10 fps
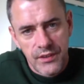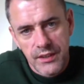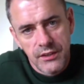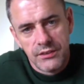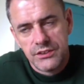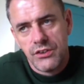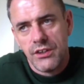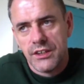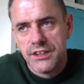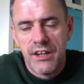And there you go.
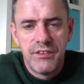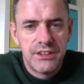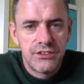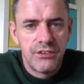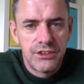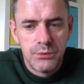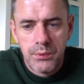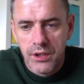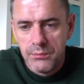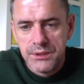Skoda Octavia, Skoda
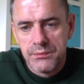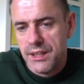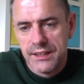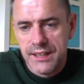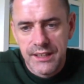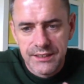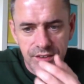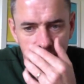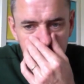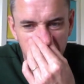Superb, something like that is
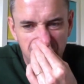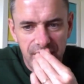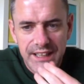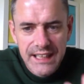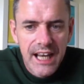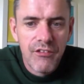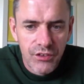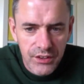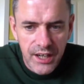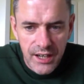going to be a very
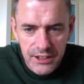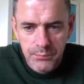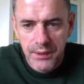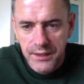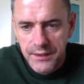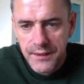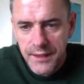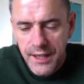clever car to buy